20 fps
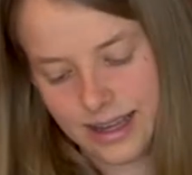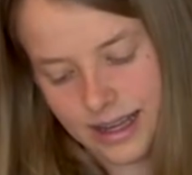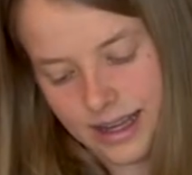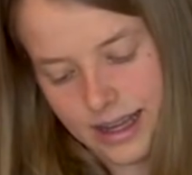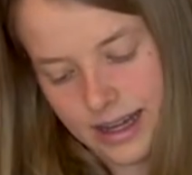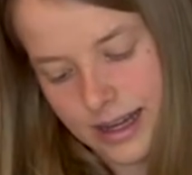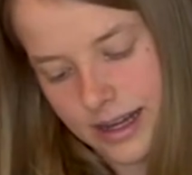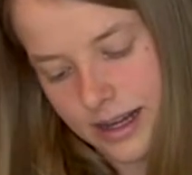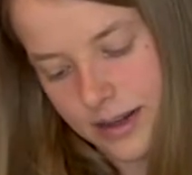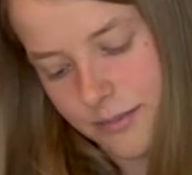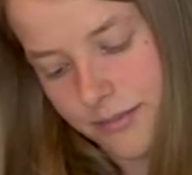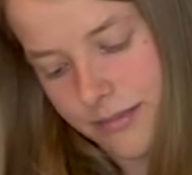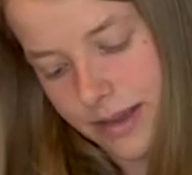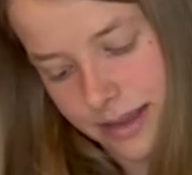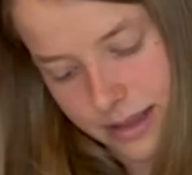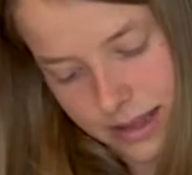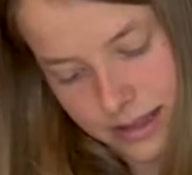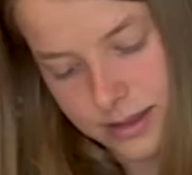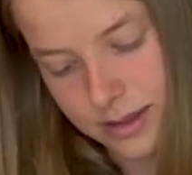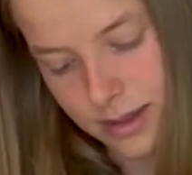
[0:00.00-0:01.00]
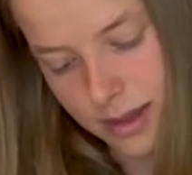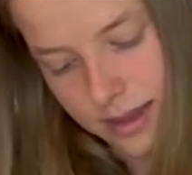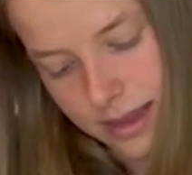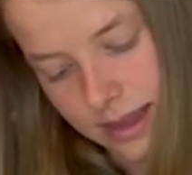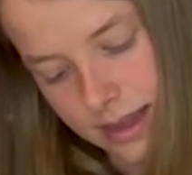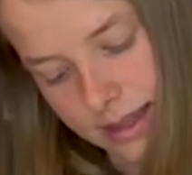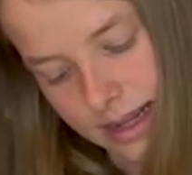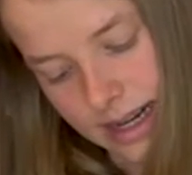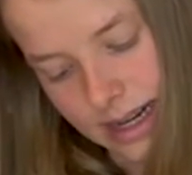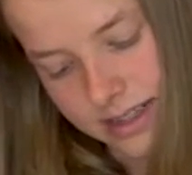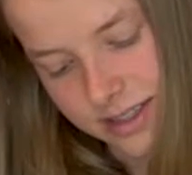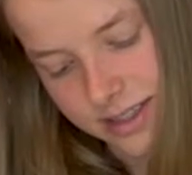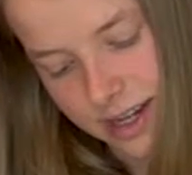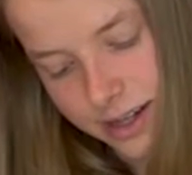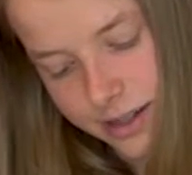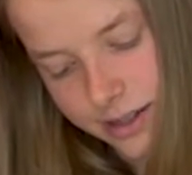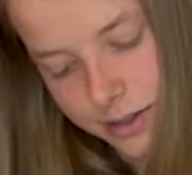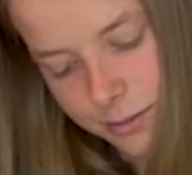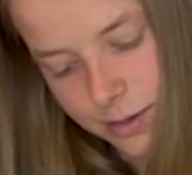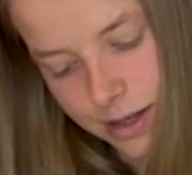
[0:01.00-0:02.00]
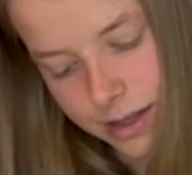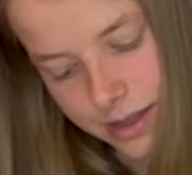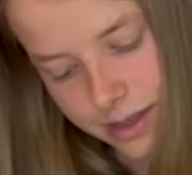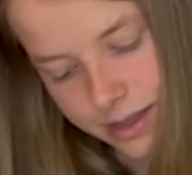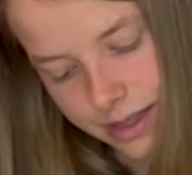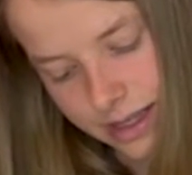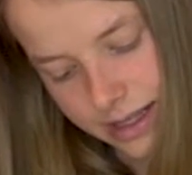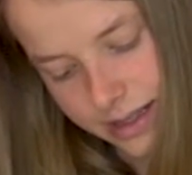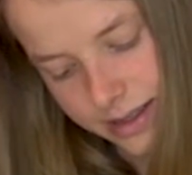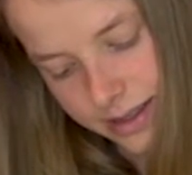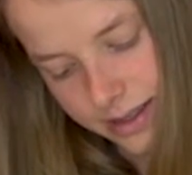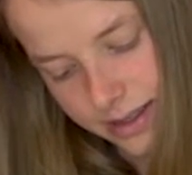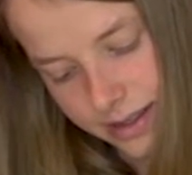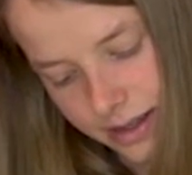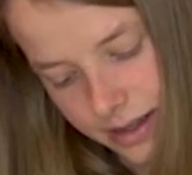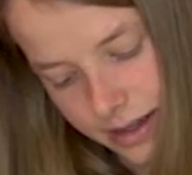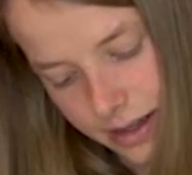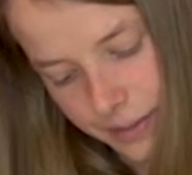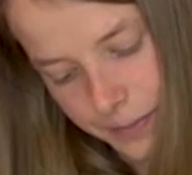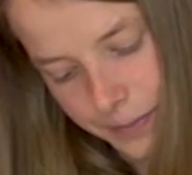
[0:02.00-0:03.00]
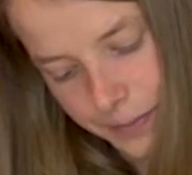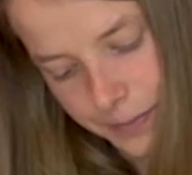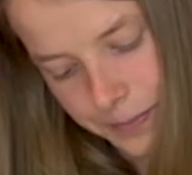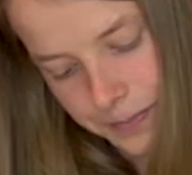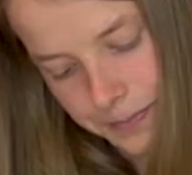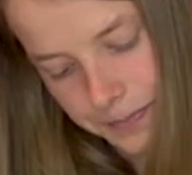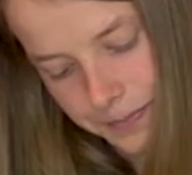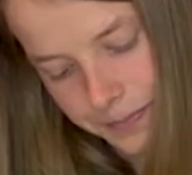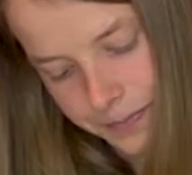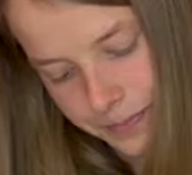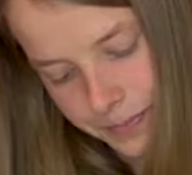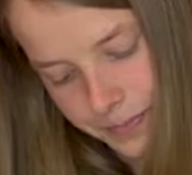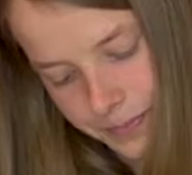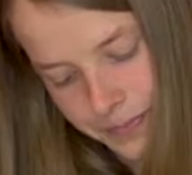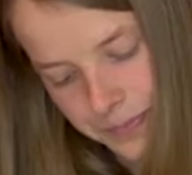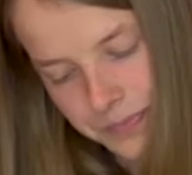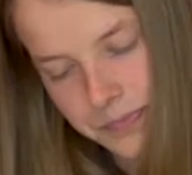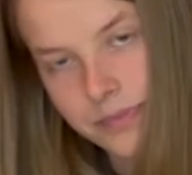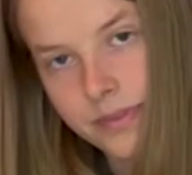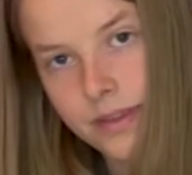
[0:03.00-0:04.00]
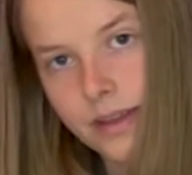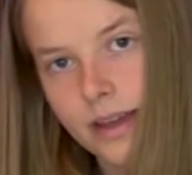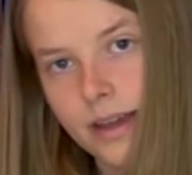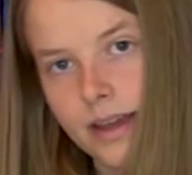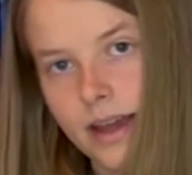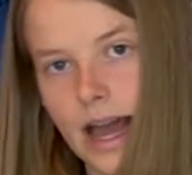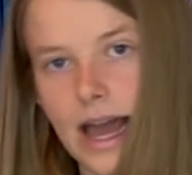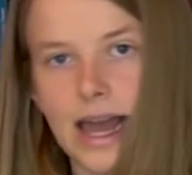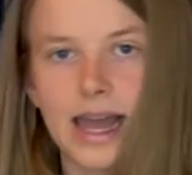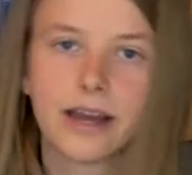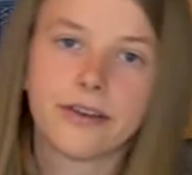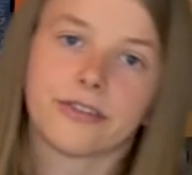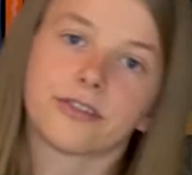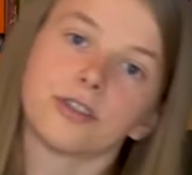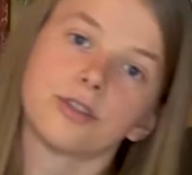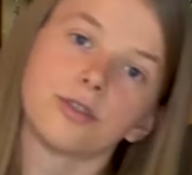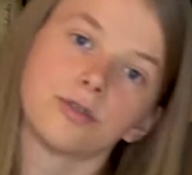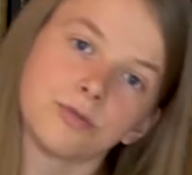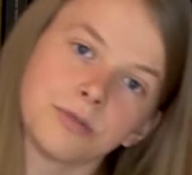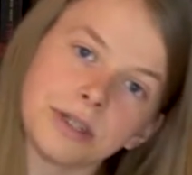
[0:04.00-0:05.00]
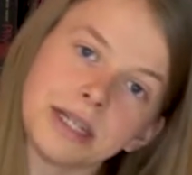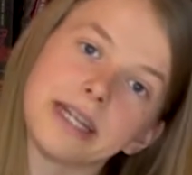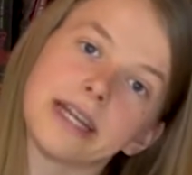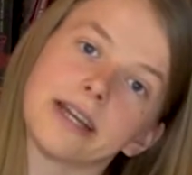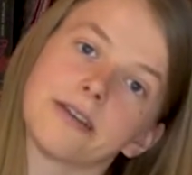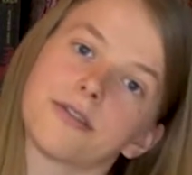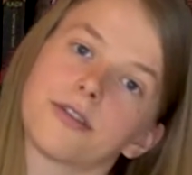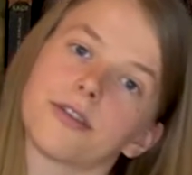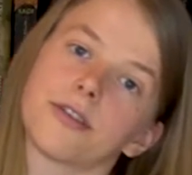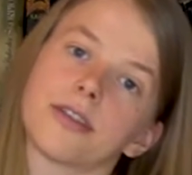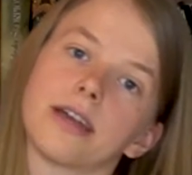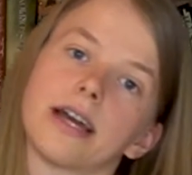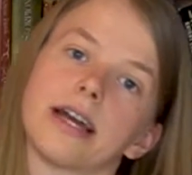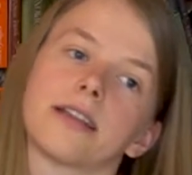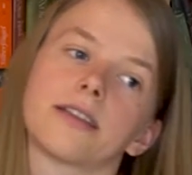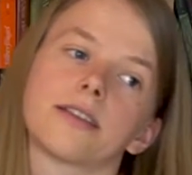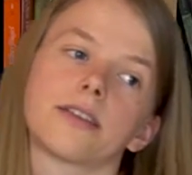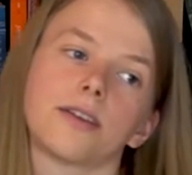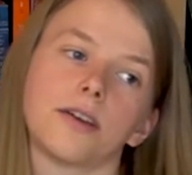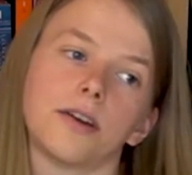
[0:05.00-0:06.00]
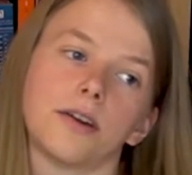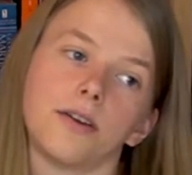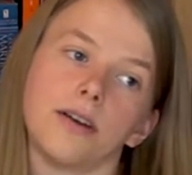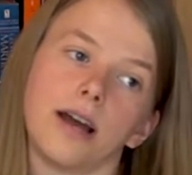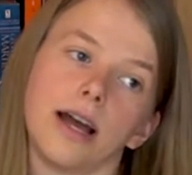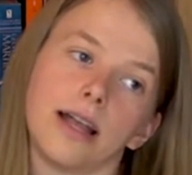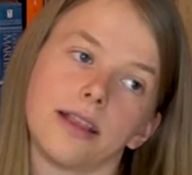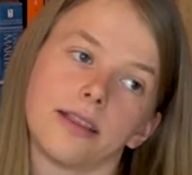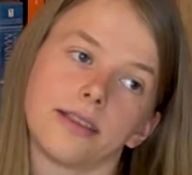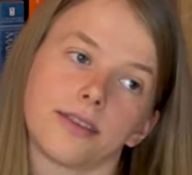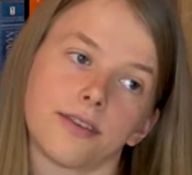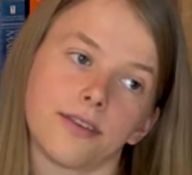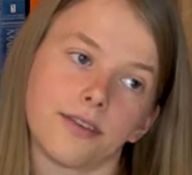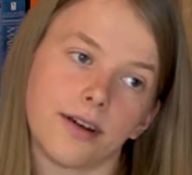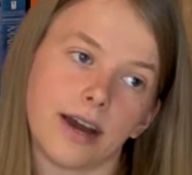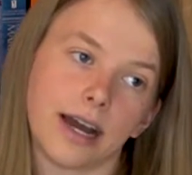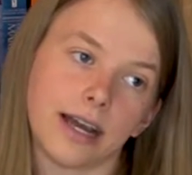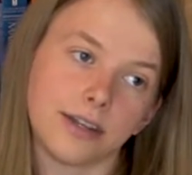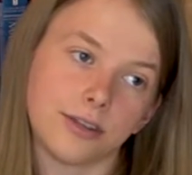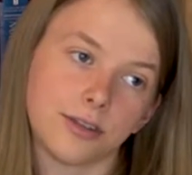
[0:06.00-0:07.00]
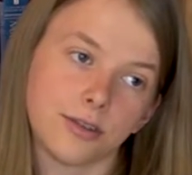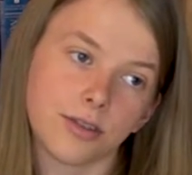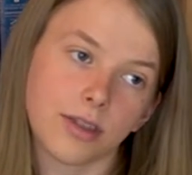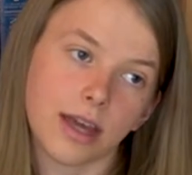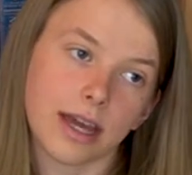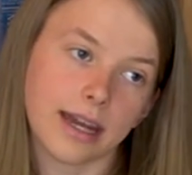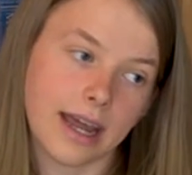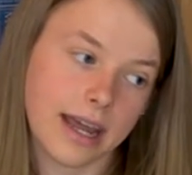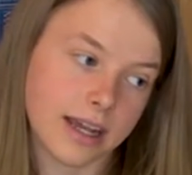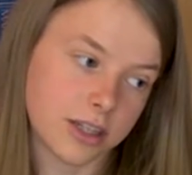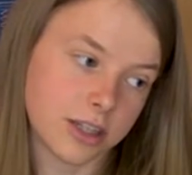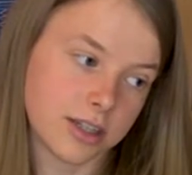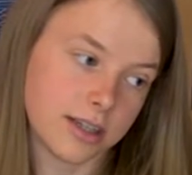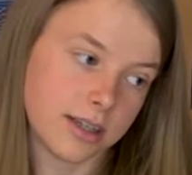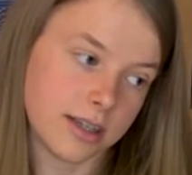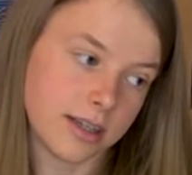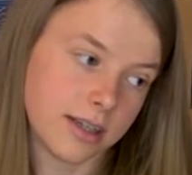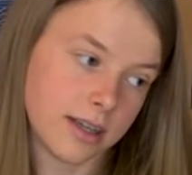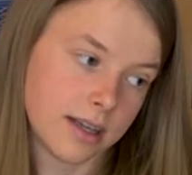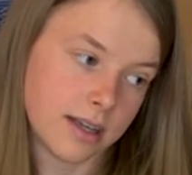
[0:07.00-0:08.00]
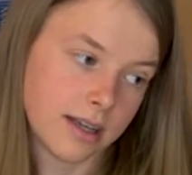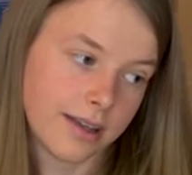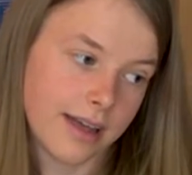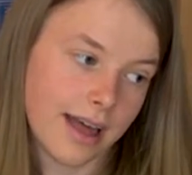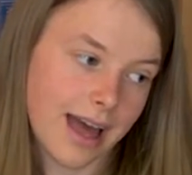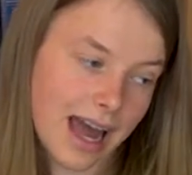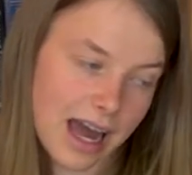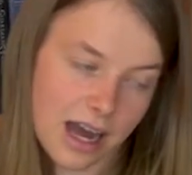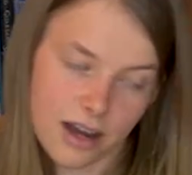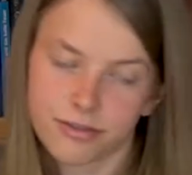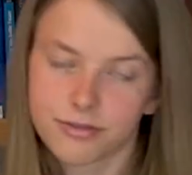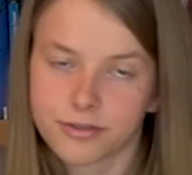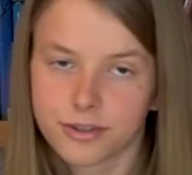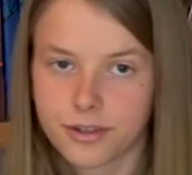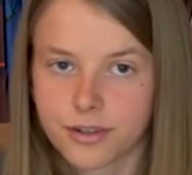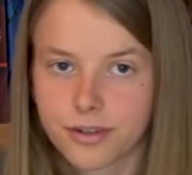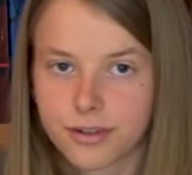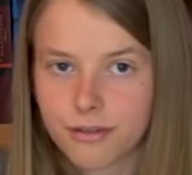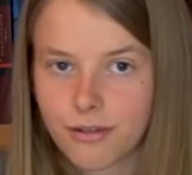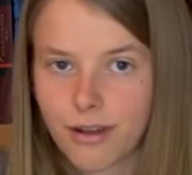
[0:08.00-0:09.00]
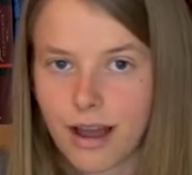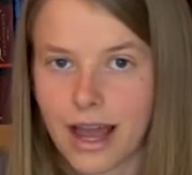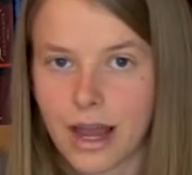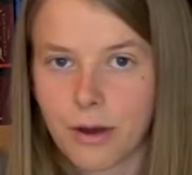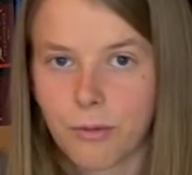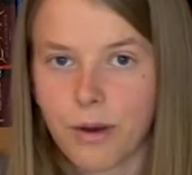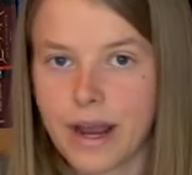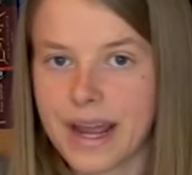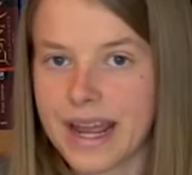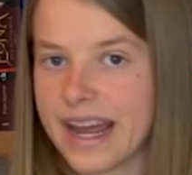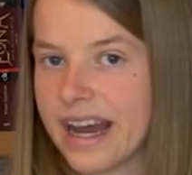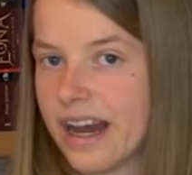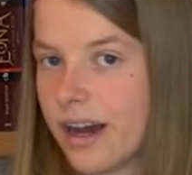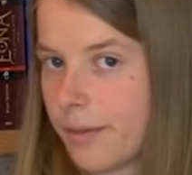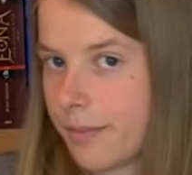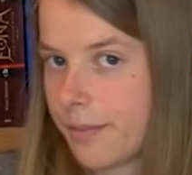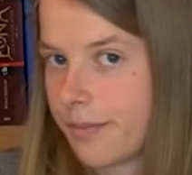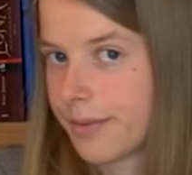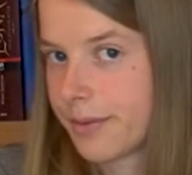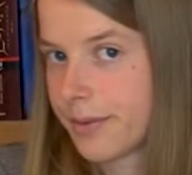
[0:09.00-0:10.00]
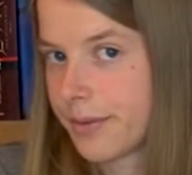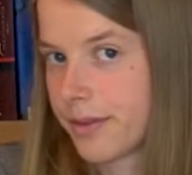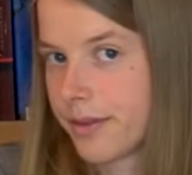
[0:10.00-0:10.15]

and that's the thing that I started with, it's I have to do reading for that, so I do that actually after I wake up,